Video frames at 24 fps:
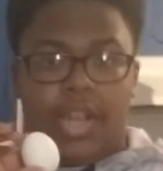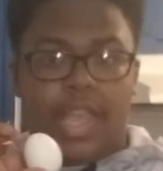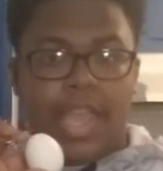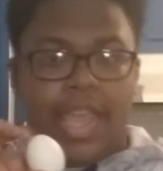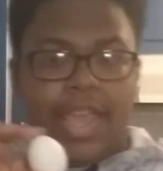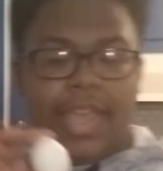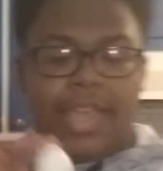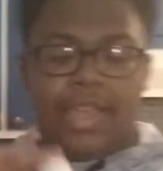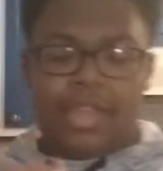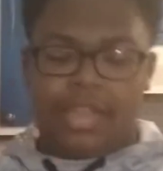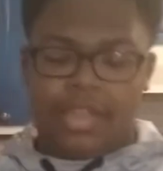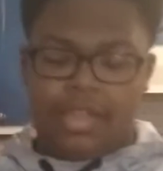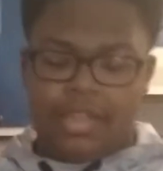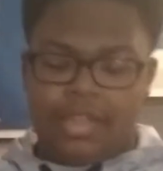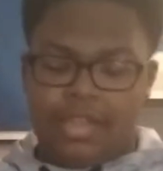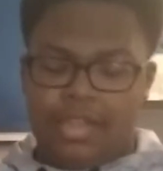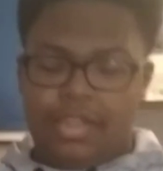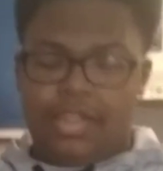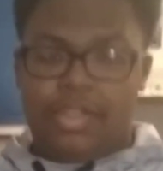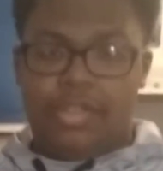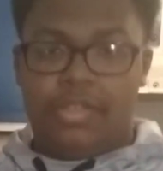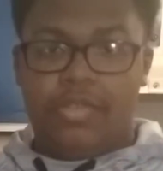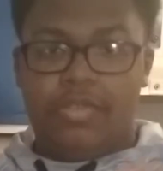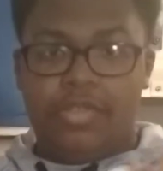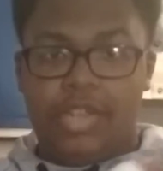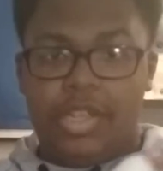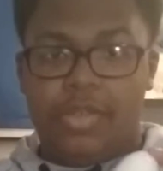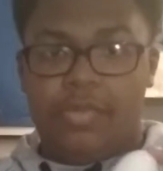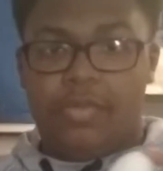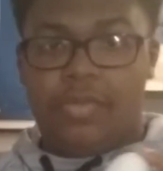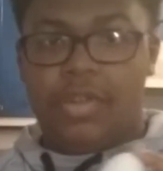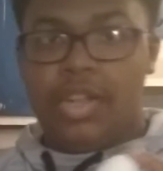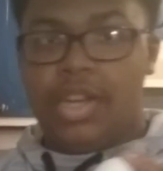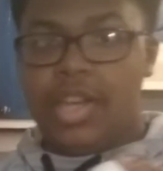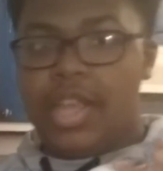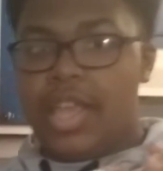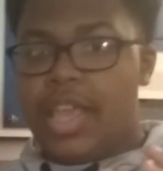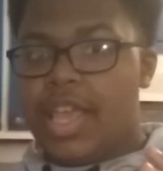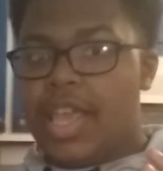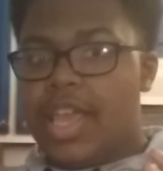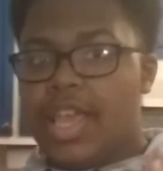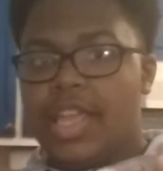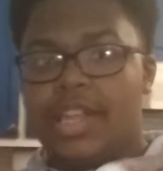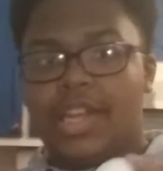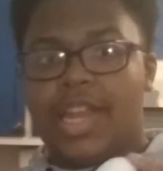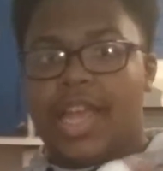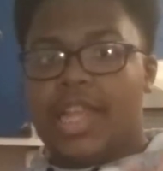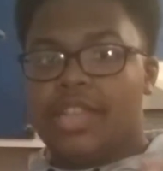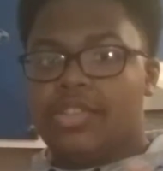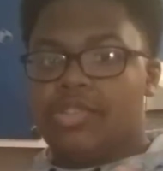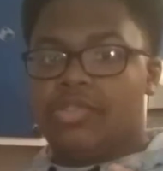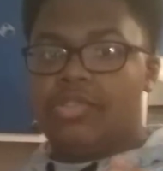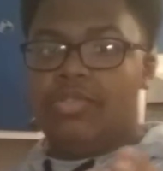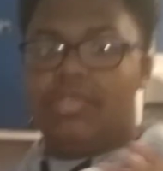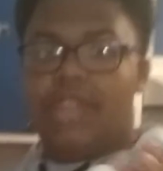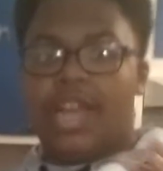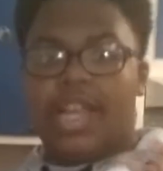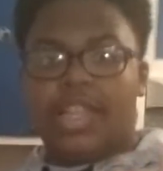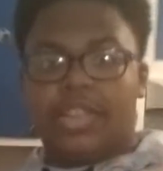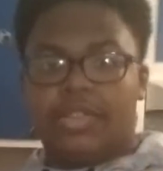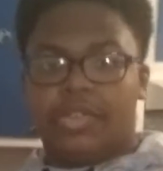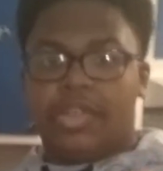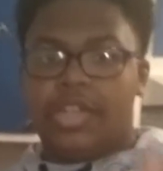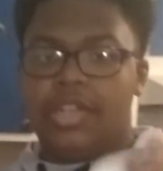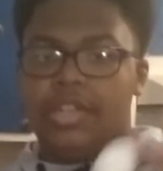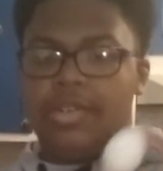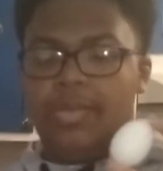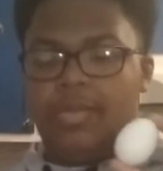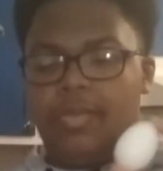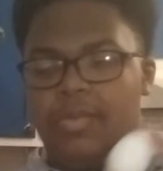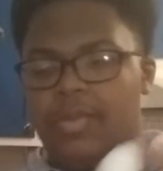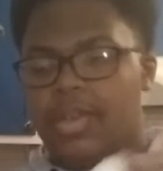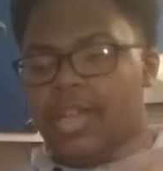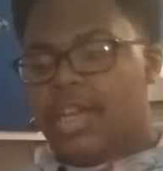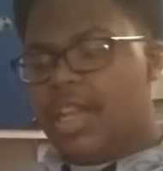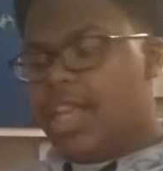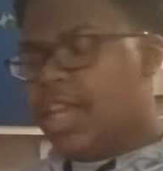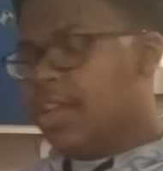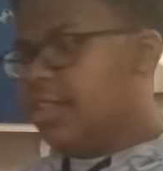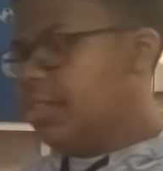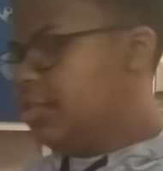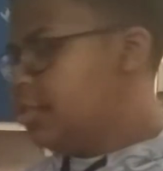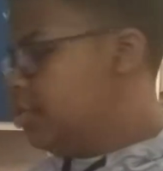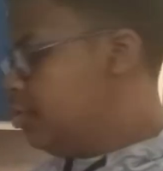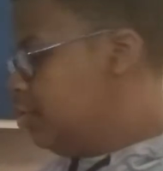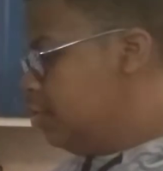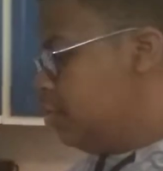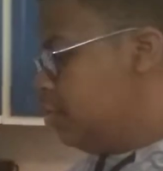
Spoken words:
egg. You'll need 1 egg, not 2, not 3. 1 egg will do the